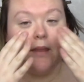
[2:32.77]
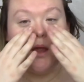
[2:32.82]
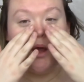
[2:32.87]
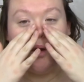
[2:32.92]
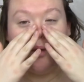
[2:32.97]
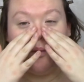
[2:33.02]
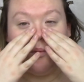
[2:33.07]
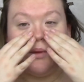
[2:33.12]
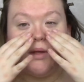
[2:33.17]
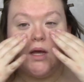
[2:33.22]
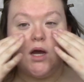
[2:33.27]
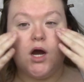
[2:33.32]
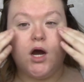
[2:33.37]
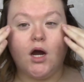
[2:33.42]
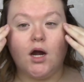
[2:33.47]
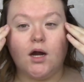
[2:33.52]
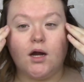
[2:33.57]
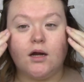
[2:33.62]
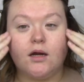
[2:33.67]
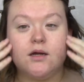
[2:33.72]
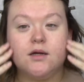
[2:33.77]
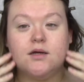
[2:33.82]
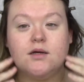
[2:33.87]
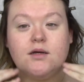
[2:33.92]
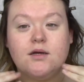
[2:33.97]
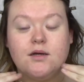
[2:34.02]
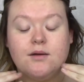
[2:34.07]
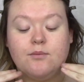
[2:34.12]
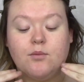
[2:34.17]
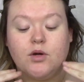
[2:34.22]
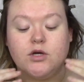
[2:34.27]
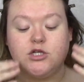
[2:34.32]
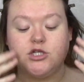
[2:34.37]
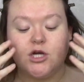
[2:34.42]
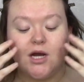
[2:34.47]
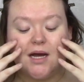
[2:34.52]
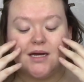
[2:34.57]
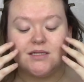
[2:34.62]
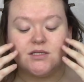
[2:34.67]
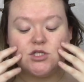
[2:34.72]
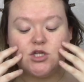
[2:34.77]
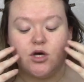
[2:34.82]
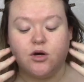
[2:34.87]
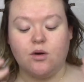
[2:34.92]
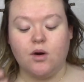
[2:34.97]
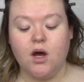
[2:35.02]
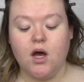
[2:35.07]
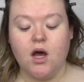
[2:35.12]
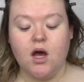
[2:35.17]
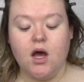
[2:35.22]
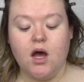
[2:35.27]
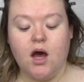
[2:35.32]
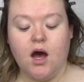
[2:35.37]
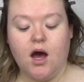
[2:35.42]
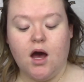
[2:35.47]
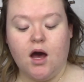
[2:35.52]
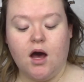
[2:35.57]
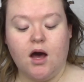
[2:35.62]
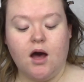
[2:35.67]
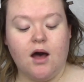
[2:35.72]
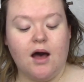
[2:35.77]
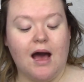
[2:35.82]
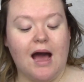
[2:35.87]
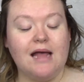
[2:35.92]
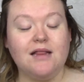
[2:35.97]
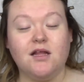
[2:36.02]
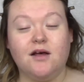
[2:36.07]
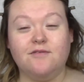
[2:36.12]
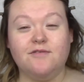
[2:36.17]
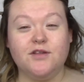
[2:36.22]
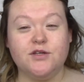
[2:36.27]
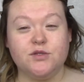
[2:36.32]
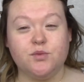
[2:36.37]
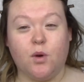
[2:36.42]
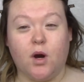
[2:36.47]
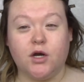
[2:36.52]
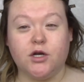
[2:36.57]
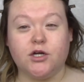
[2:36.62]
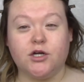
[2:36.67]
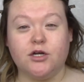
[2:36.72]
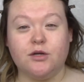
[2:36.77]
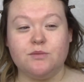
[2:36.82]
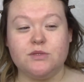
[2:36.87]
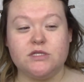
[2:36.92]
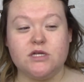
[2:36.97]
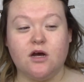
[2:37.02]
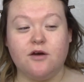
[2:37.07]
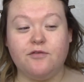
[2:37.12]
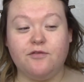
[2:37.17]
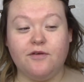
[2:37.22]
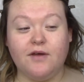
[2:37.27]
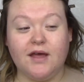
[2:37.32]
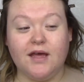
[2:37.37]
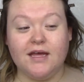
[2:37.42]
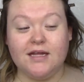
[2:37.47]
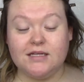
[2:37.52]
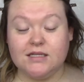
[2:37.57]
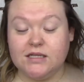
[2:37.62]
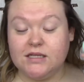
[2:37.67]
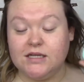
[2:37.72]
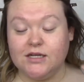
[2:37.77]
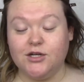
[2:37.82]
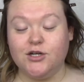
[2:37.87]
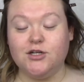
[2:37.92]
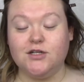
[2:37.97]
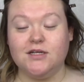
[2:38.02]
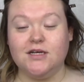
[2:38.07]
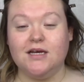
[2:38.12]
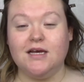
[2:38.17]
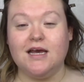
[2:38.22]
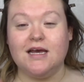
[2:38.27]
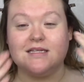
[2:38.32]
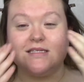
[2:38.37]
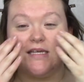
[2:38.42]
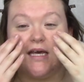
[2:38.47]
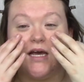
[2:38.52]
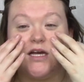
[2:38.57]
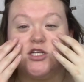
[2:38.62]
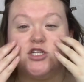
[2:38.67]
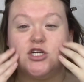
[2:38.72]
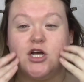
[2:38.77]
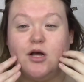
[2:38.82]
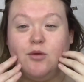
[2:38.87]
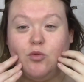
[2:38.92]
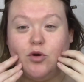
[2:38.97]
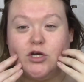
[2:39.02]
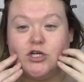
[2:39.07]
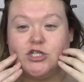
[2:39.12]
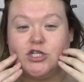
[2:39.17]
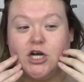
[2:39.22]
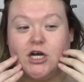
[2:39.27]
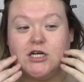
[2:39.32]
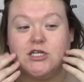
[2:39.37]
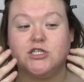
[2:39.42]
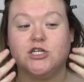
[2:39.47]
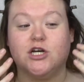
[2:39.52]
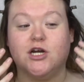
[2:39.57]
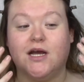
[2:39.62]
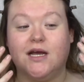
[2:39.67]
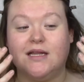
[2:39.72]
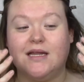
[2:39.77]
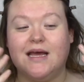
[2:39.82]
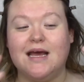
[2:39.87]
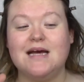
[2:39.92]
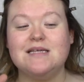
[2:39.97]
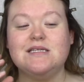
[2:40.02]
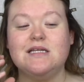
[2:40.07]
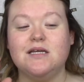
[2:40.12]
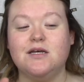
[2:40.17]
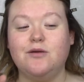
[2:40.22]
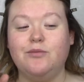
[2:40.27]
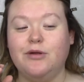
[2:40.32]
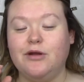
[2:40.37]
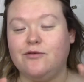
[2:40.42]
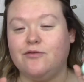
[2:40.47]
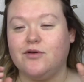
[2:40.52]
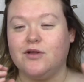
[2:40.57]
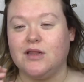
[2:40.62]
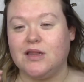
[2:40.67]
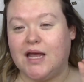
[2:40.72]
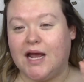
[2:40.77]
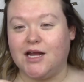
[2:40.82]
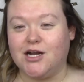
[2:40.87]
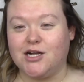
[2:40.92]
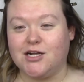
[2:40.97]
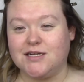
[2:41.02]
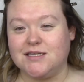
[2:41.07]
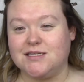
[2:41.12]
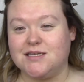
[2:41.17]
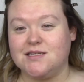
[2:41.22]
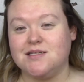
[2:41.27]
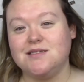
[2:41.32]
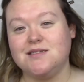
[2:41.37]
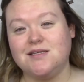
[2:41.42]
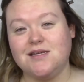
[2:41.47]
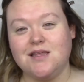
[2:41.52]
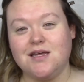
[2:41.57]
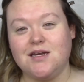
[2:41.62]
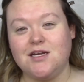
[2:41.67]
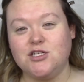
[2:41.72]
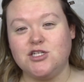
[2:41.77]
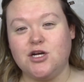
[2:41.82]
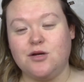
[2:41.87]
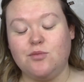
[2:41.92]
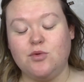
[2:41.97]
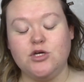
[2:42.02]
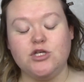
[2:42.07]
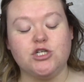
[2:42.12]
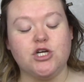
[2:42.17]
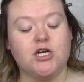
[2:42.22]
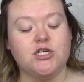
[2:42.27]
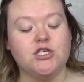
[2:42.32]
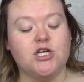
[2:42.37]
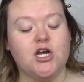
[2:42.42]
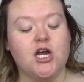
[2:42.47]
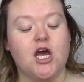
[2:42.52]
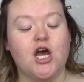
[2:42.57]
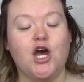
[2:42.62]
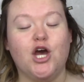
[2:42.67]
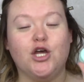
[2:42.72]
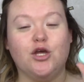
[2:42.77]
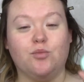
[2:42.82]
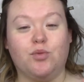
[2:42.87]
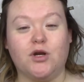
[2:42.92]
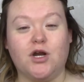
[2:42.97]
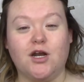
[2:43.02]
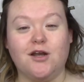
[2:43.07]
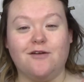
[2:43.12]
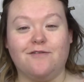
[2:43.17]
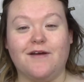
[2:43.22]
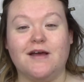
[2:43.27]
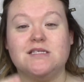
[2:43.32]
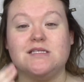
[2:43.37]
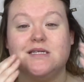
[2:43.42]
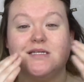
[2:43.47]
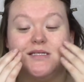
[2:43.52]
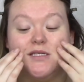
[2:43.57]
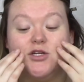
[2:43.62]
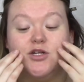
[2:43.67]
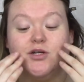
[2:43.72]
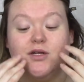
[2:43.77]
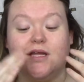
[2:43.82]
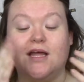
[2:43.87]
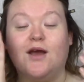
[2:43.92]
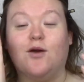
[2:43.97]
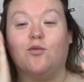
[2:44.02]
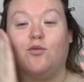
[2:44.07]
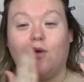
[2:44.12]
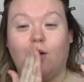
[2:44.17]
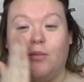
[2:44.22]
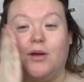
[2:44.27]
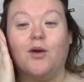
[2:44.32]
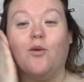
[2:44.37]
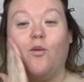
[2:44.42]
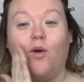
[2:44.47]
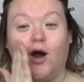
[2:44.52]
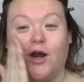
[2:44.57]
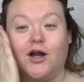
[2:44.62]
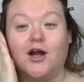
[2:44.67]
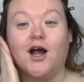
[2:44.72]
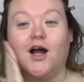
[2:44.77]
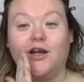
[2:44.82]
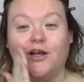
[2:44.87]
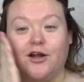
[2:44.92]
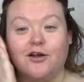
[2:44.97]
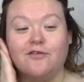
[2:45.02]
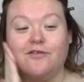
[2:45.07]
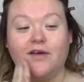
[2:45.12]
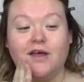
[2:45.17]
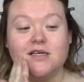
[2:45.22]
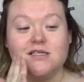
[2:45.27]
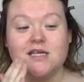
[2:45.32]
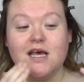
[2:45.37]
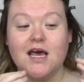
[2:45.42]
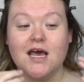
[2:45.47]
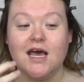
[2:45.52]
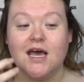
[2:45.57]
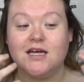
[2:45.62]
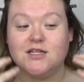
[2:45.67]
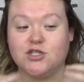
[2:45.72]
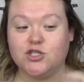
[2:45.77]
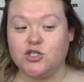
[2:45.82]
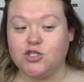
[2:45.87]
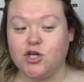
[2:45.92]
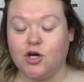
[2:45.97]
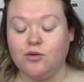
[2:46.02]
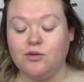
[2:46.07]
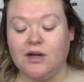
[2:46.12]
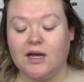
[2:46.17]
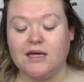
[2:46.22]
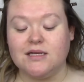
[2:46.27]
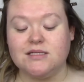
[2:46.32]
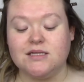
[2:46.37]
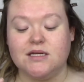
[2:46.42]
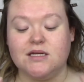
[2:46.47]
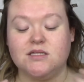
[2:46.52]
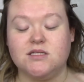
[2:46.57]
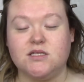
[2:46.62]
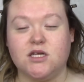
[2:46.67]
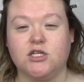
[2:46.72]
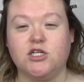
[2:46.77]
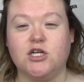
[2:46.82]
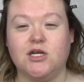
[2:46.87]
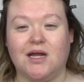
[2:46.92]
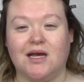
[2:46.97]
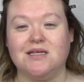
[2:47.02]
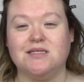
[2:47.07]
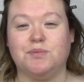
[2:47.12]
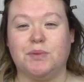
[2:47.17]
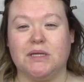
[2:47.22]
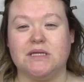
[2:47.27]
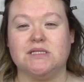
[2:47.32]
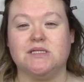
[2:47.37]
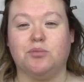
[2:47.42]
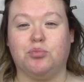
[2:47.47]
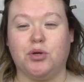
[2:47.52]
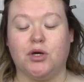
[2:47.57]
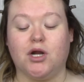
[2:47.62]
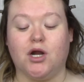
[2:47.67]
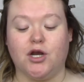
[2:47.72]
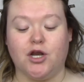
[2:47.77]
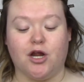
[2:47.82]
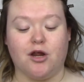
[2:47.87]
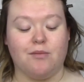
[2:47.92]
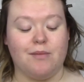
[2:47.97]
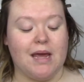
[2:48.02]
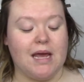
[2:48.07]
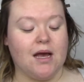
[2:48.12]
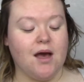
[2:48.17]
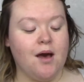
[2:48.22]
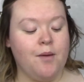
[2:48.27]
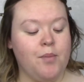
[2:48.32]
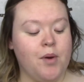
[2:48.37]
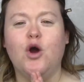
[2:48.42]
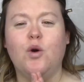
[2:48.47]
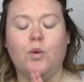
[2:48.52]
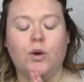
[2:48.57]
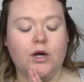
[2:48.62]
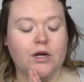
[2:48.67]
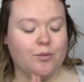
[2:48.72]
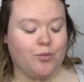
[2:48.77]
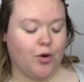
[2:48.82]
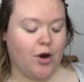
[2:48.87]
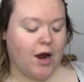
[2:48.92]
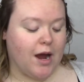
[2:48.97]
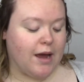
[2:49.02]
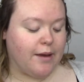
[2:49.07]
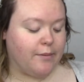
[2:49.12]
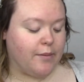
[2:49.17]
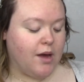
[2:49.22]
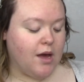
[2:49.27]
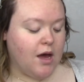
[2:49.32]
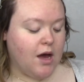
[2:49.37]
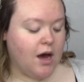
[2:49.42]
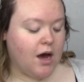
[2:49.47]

we are moisturized. So, I love this water cream stuff. It's like a gel moisturizer, and it has a little bit of a lighter consistency than a gel moisturizer. You put it on your face and it's literally like rubbing water on your face. It's so nice, and it's such a nice base to put on your makeup. We're gonna prime.